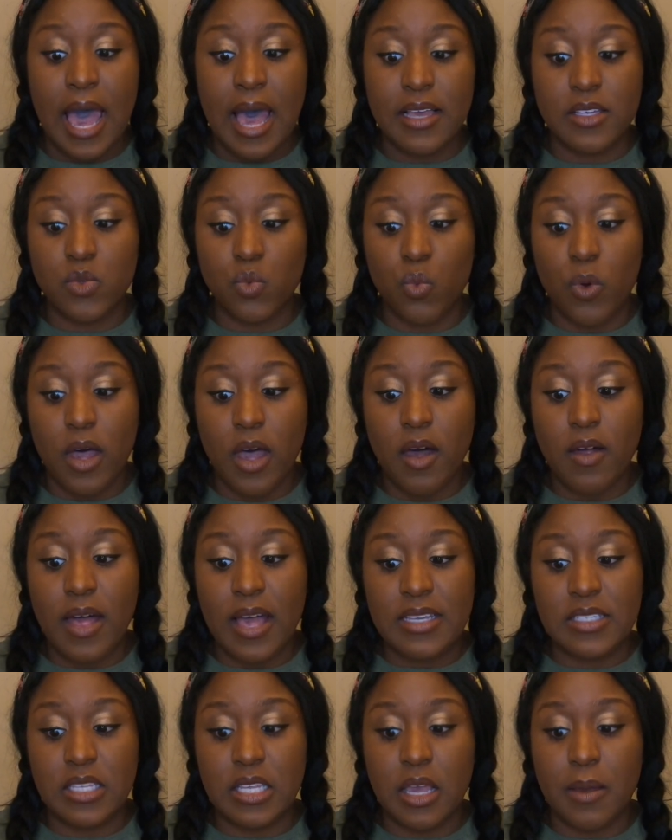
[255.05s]
as well
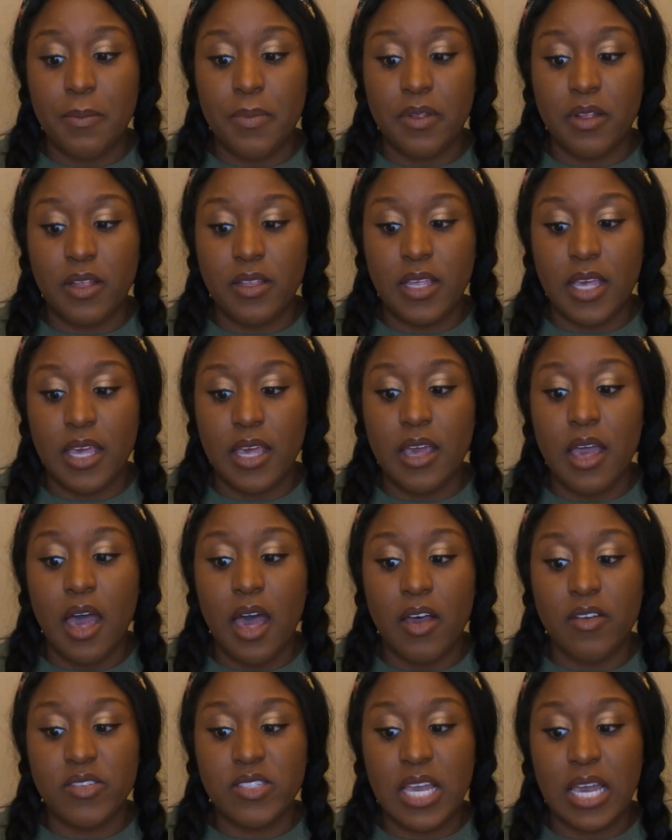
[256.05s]
as the ability
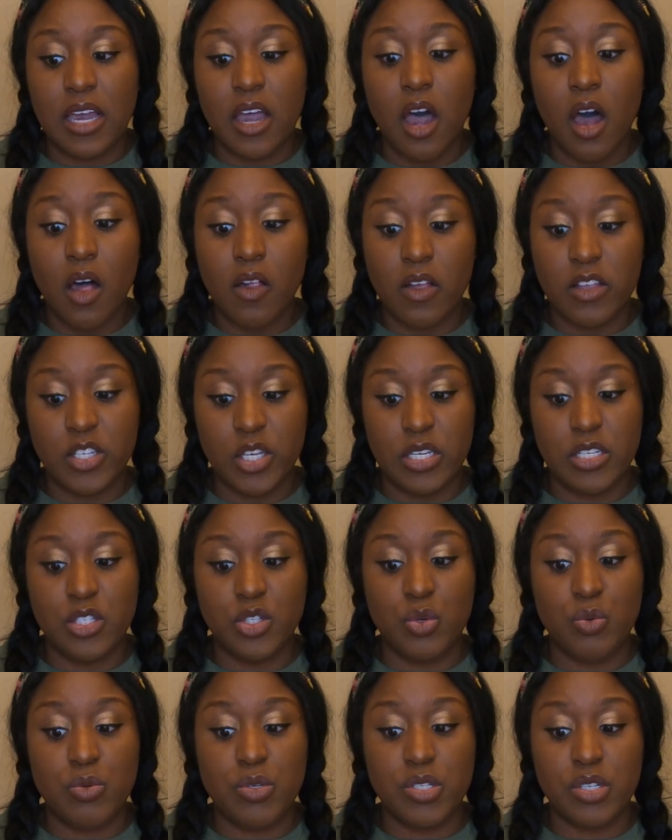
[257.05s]
of
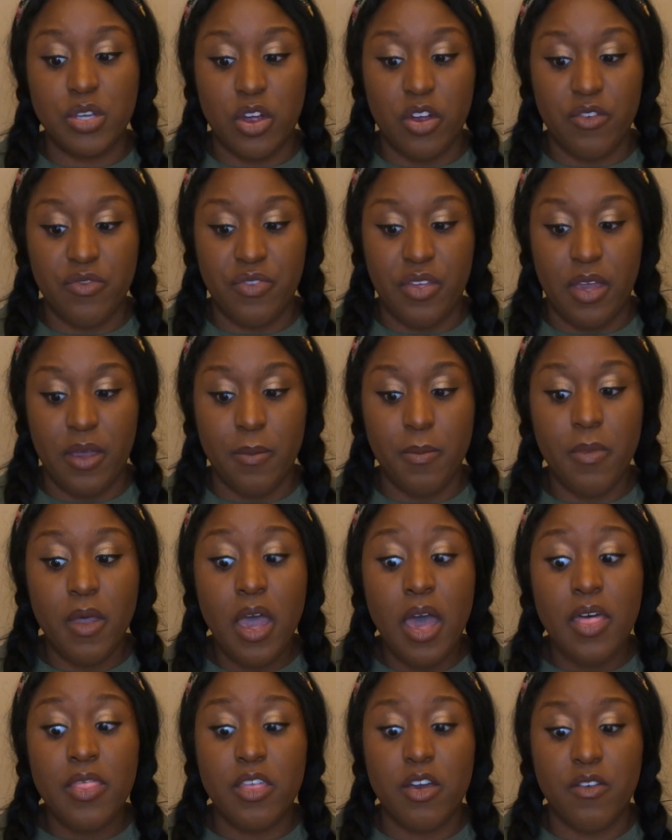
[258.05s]
psychologists to serve
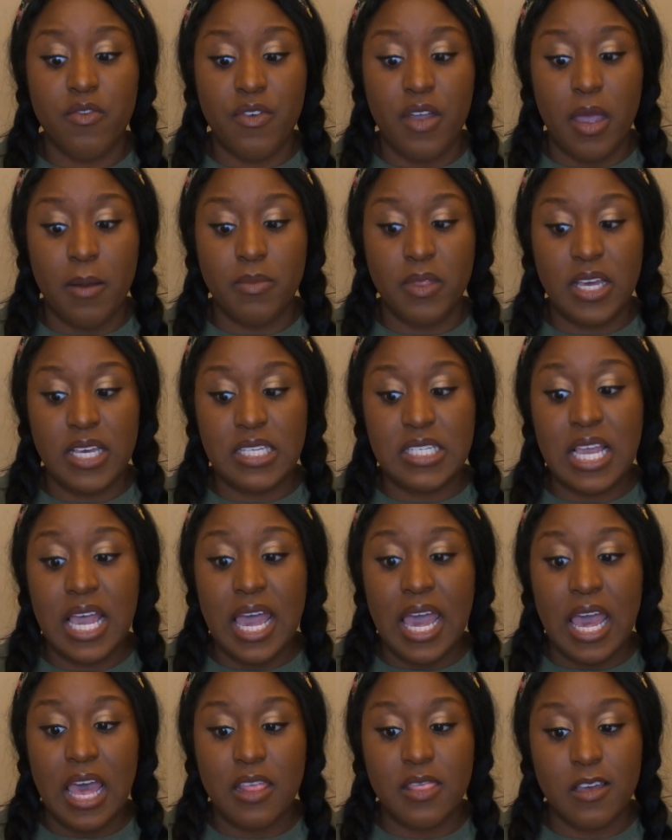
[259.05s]
them, their families,
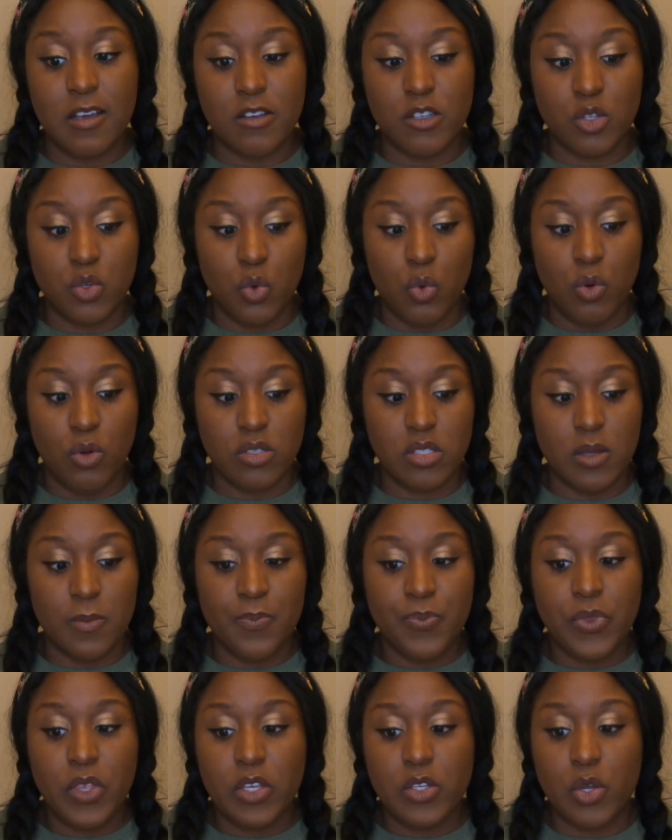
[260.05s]
and their schools.
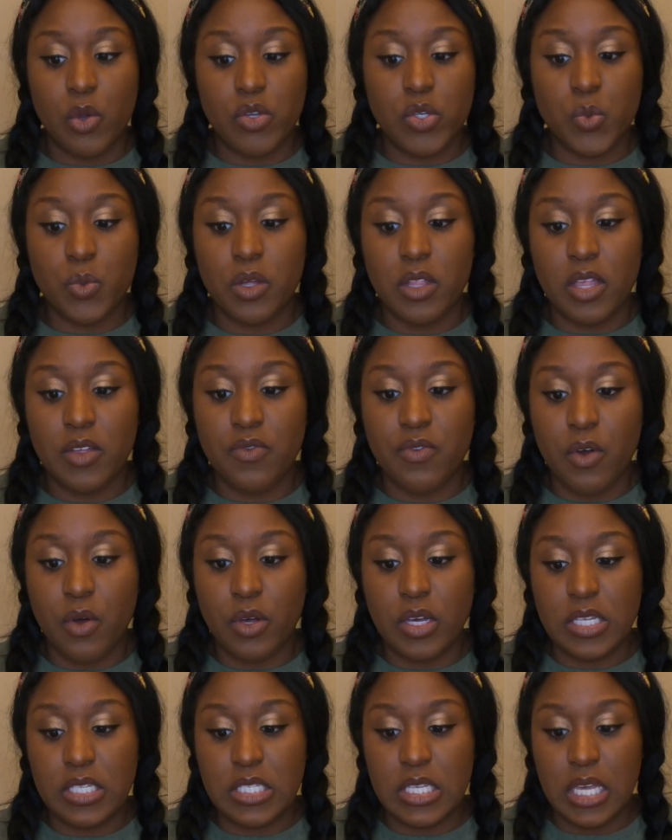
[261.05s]
So it's really
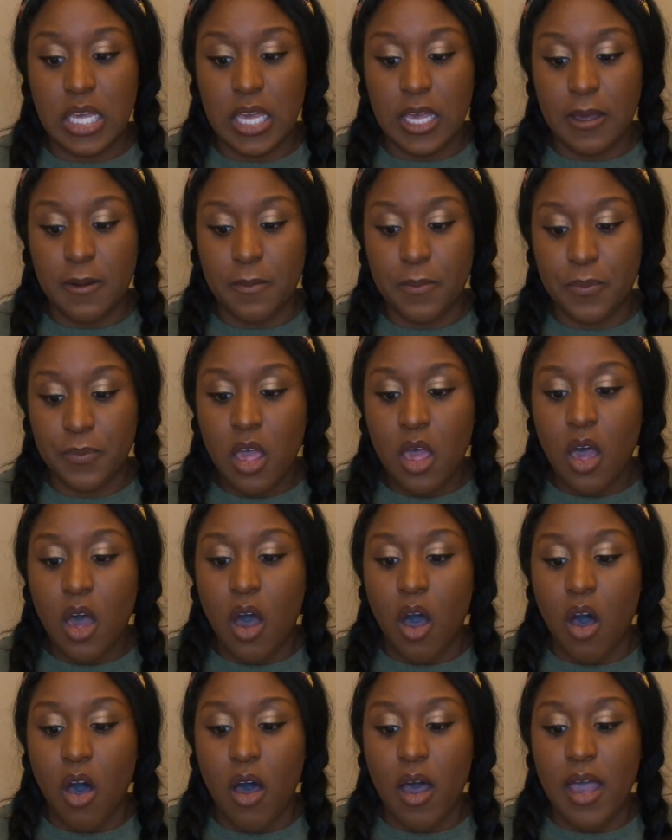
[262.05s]
focusing
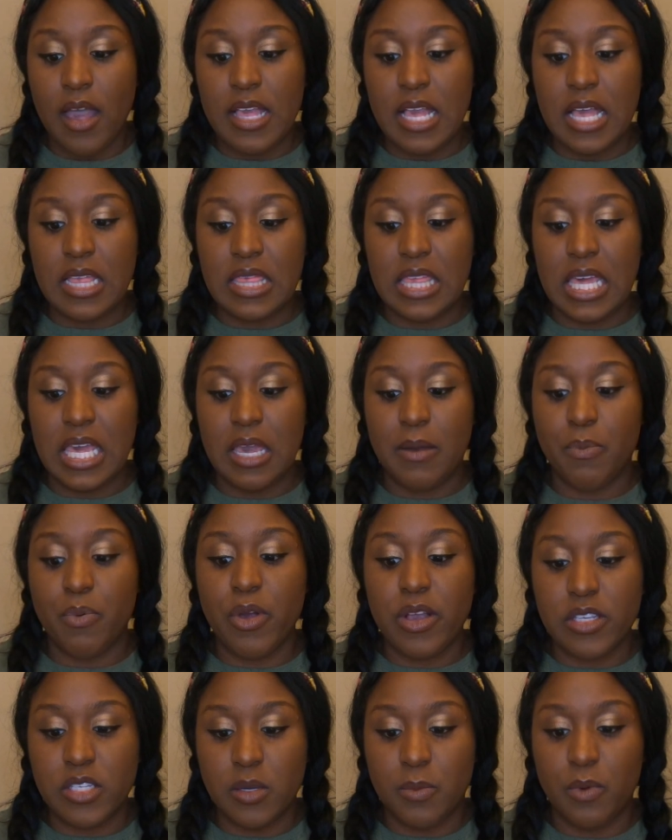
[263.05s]
on the
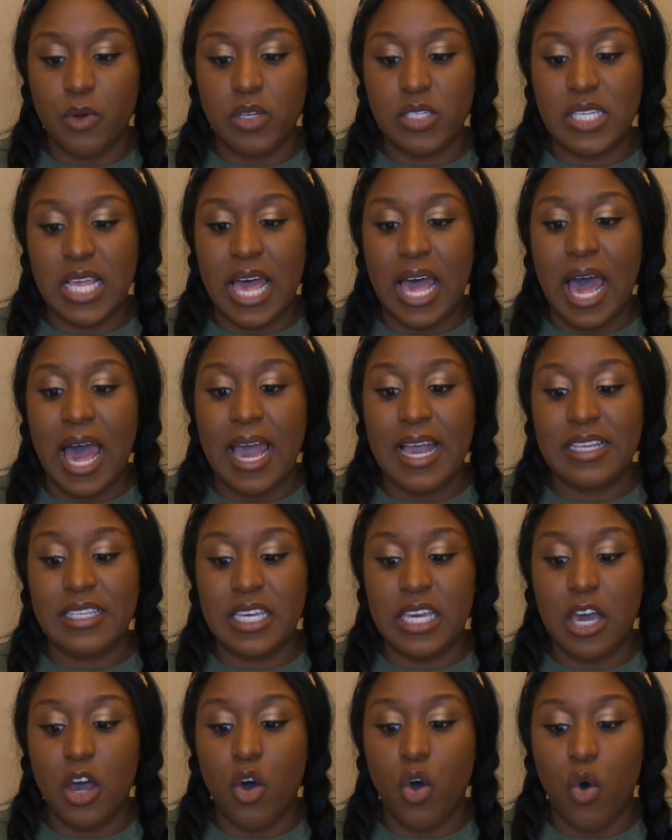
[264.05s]
principles that
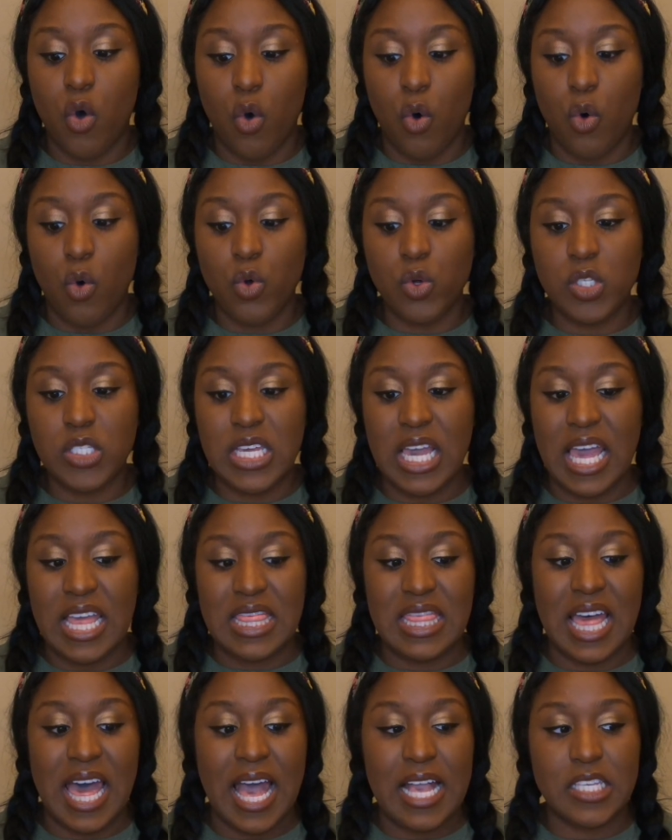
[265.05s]
IDEA holds,
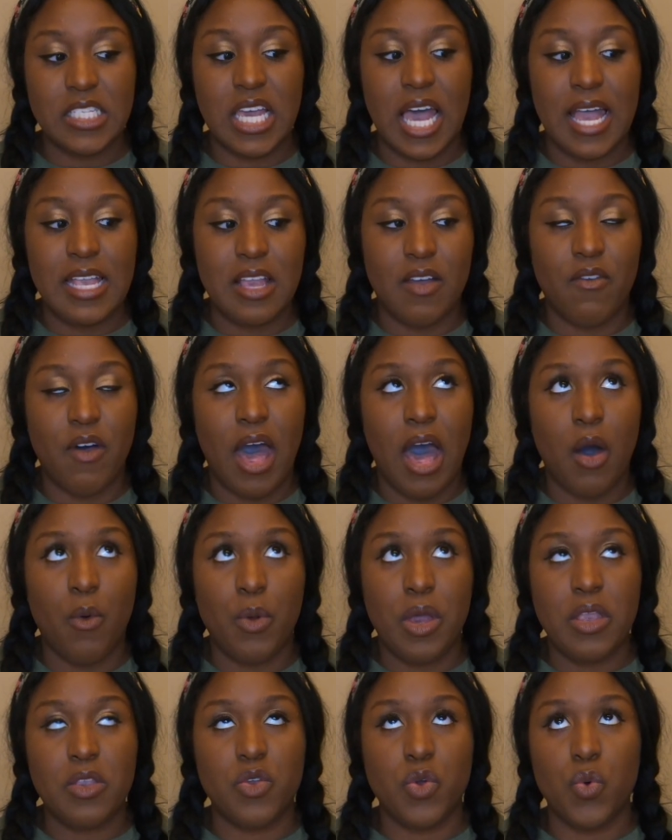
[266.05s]
and that's kind of how
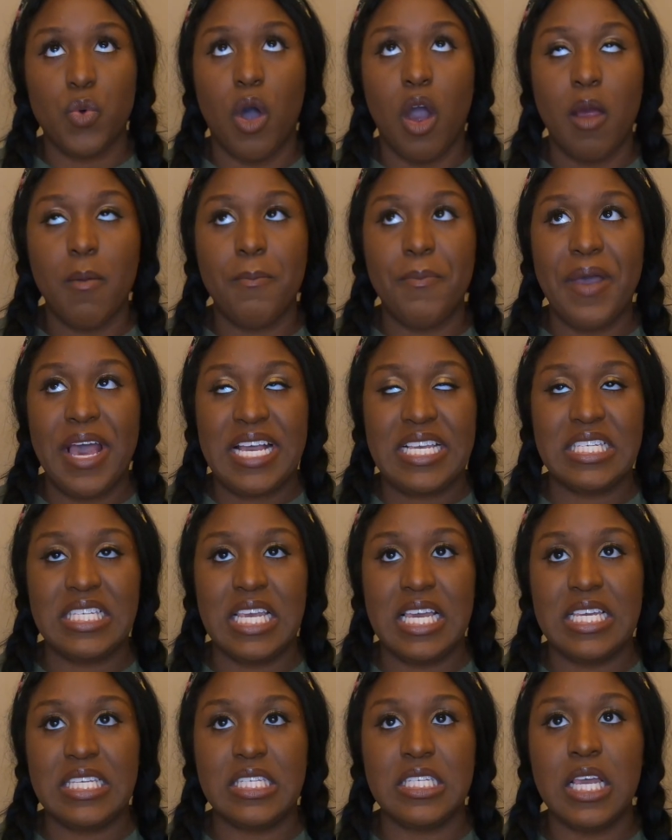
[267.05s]
we do our
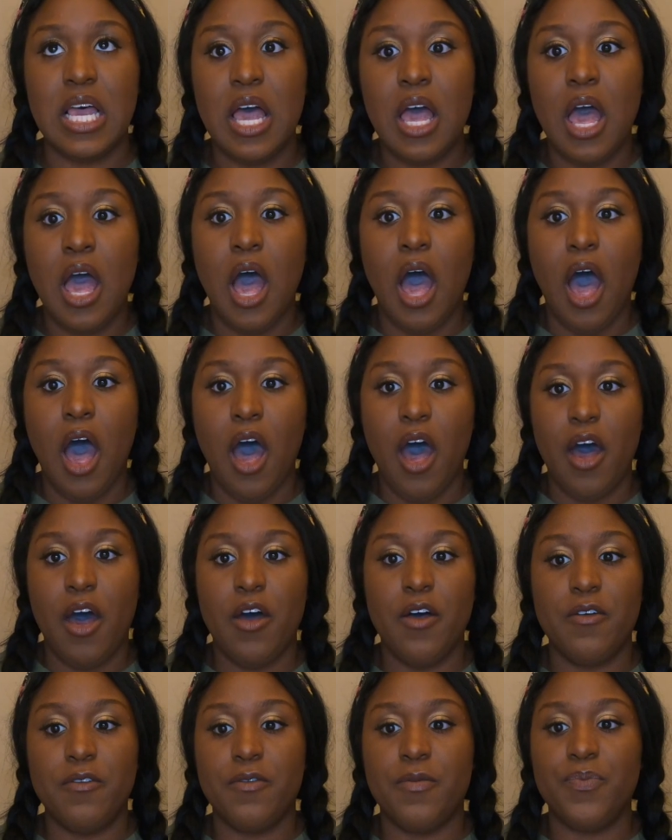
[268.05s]
basis
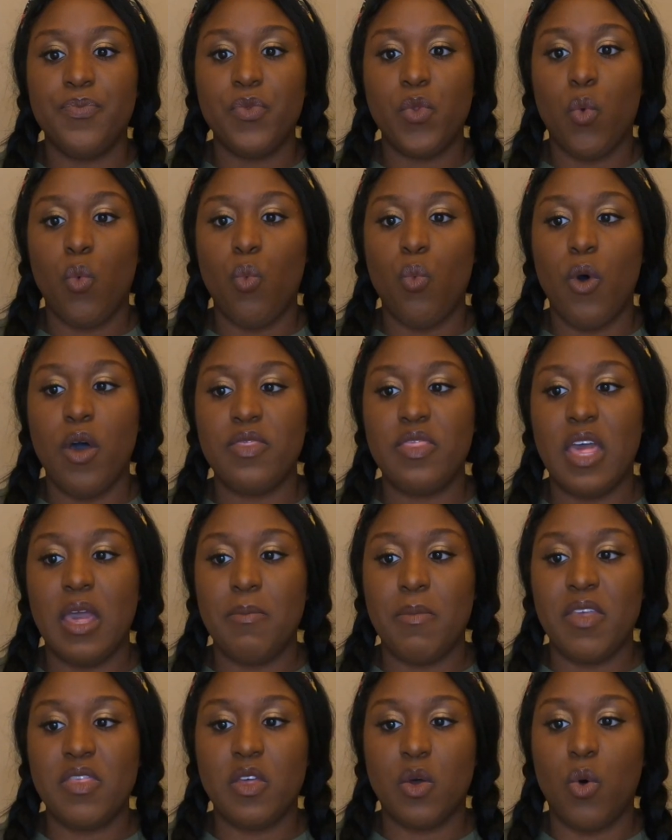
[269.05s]
of what
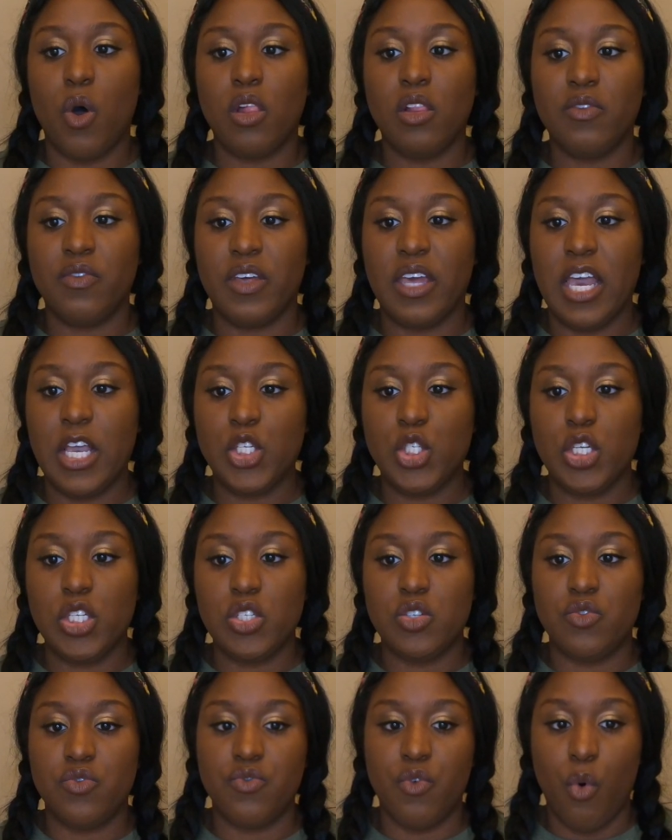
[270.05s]
they meet the
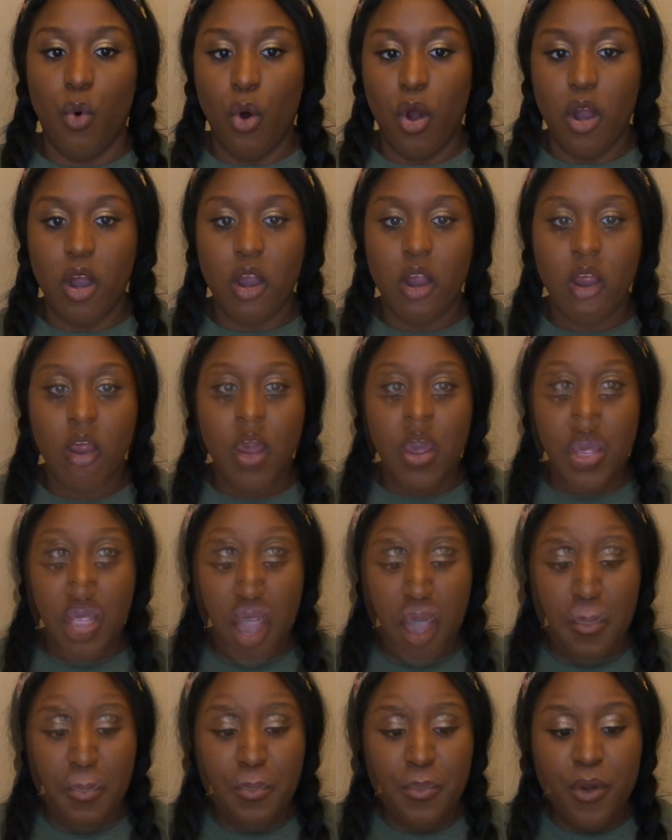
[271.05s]
qualifications for.
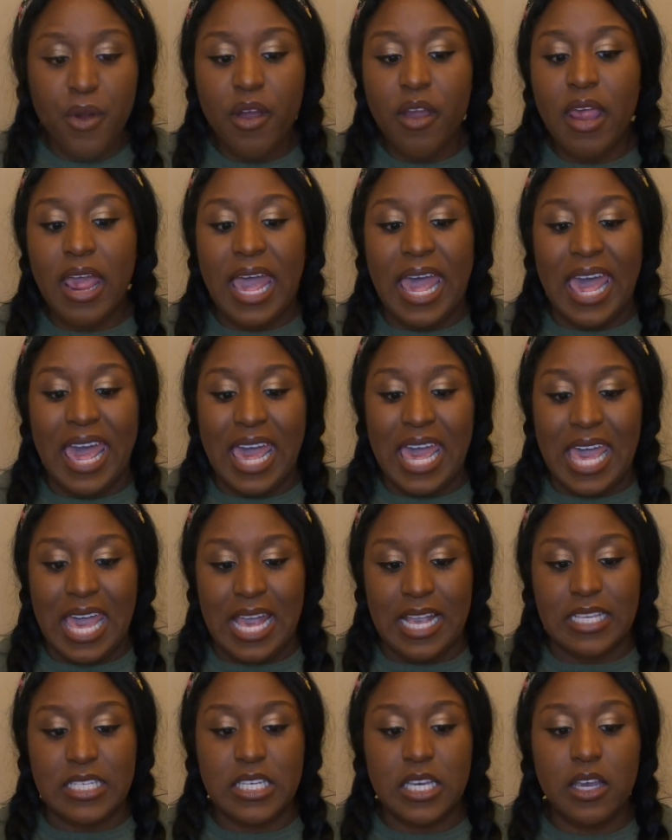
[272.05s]
Number
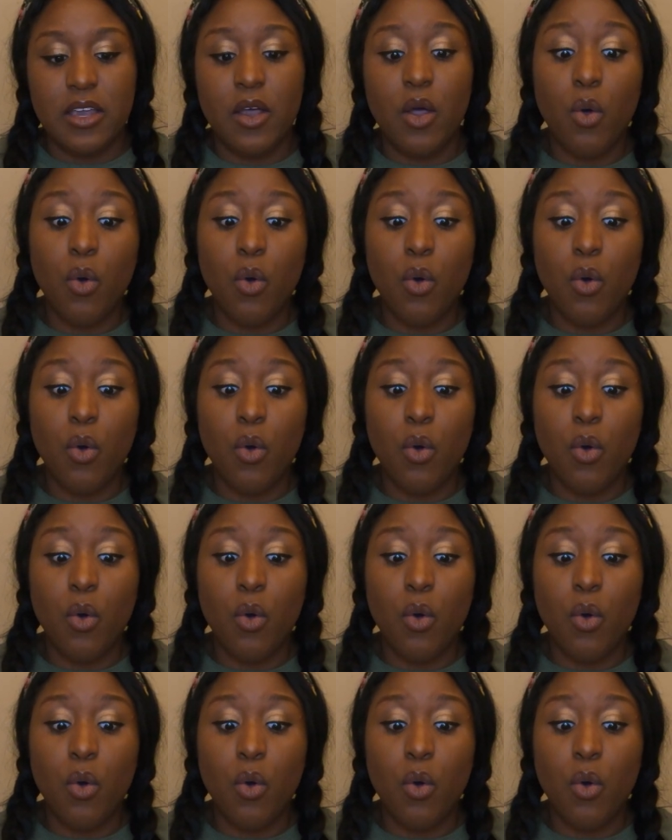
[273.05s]
8.